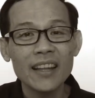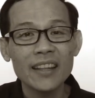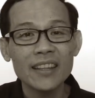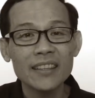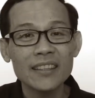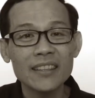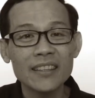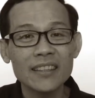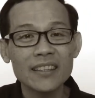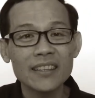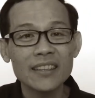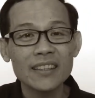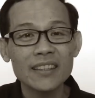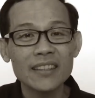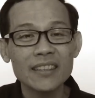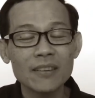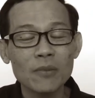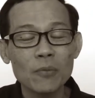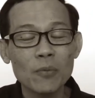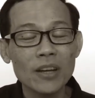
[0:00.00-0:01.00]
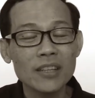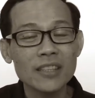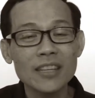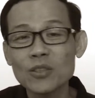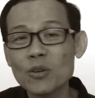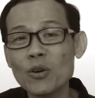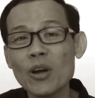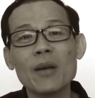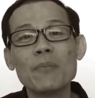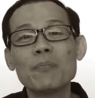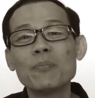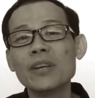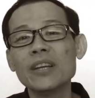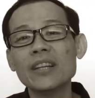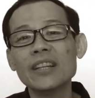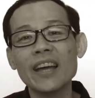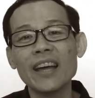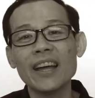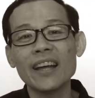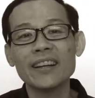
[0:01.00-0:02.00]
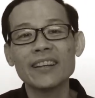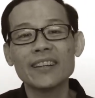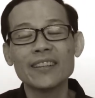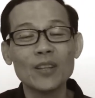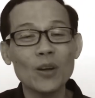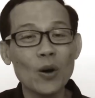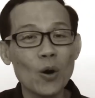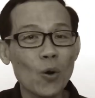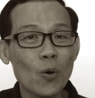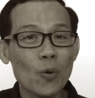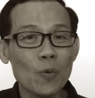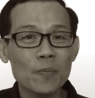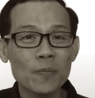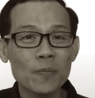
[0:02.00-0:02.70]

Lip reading: and we are just so happy that